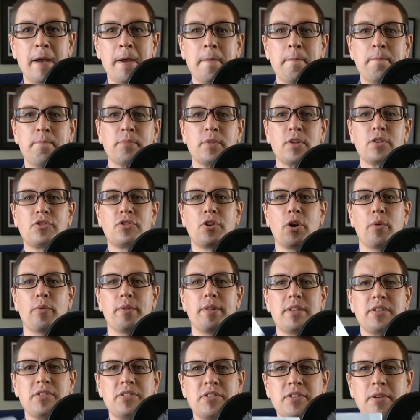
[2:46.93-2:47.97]
So
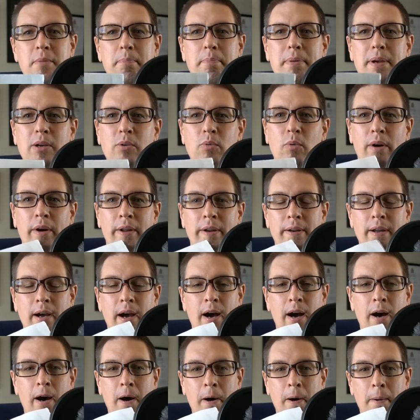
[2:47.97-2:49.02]
this is a big one.
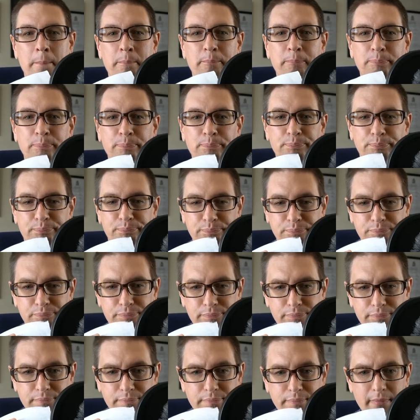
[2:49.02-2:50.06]

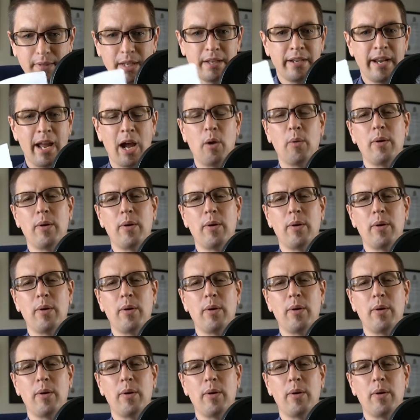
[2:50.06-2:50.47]
Now,